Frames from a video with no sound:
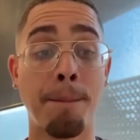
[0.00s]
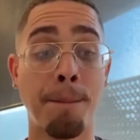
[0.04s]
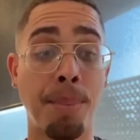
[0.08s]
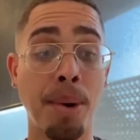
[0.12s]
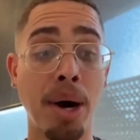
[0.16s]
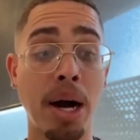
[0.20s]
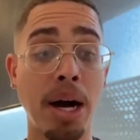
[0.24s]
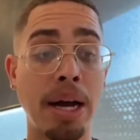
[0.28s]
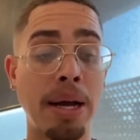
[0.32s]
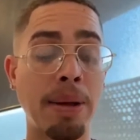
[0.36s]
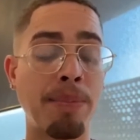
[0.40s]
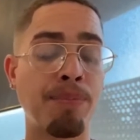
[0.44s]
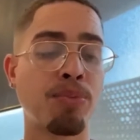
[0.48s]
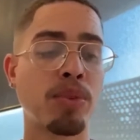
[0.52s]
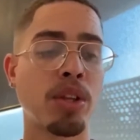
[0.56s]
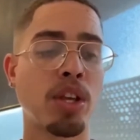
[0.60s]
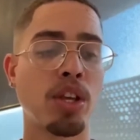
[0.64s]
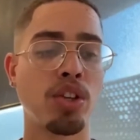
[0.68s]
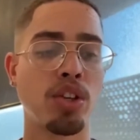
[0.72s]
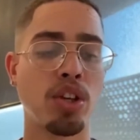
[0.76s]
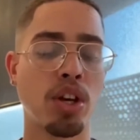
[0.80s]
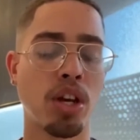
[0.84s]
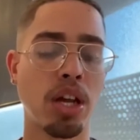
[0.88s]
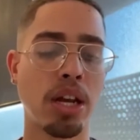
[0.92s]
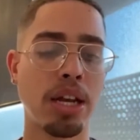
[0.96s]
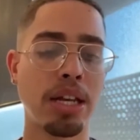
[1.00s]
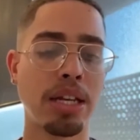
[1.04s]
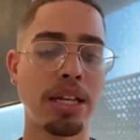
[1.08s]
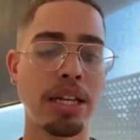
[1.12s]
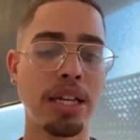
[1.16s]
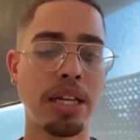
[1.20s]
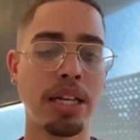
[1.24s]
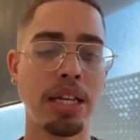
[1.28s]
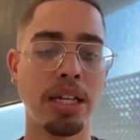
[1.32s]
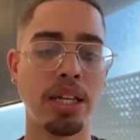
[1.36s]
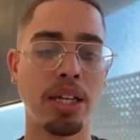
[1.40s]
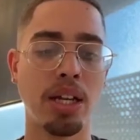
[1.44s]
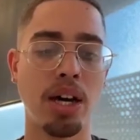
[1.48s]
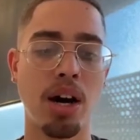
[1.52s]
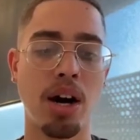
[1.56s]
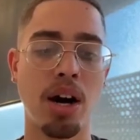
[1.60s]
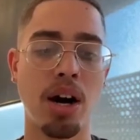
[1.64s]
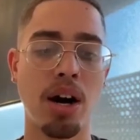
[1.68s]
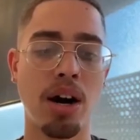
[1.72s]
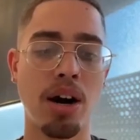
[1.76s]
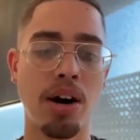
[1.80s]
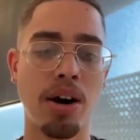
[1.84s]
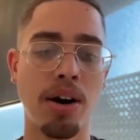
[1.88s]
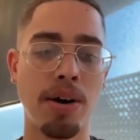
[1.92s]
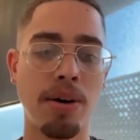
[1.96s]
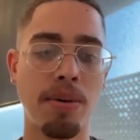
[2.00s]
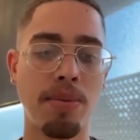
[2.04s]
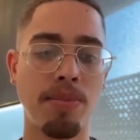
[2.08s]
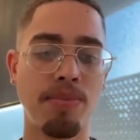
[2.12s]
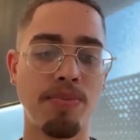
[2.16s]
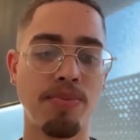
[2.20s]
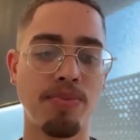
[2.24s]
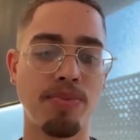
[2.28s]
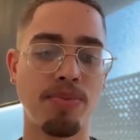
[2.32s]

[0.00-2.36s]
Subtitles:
but you're gonna need to